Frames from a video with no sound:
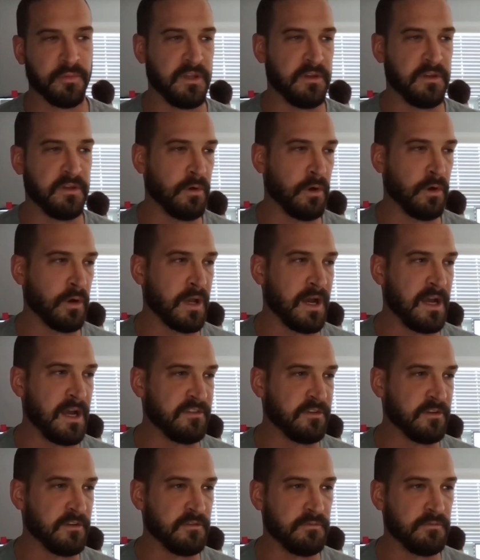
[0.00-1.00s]
We do all
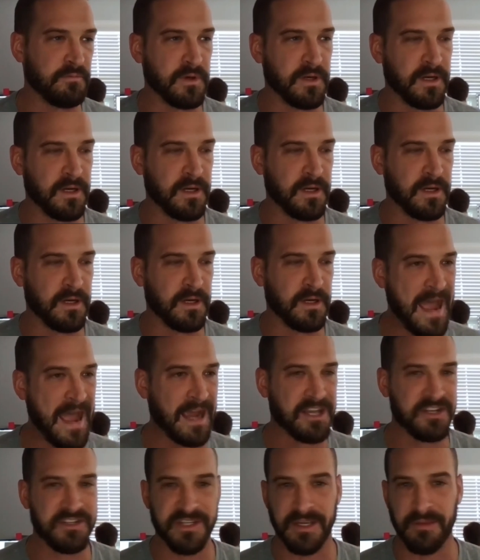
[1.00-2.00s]
kinds of
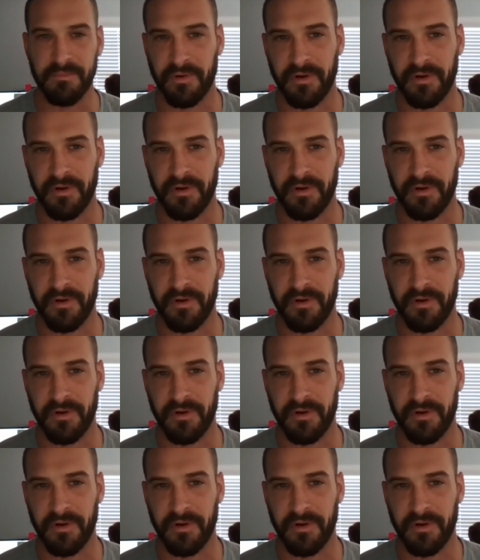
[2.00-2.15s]
packaging,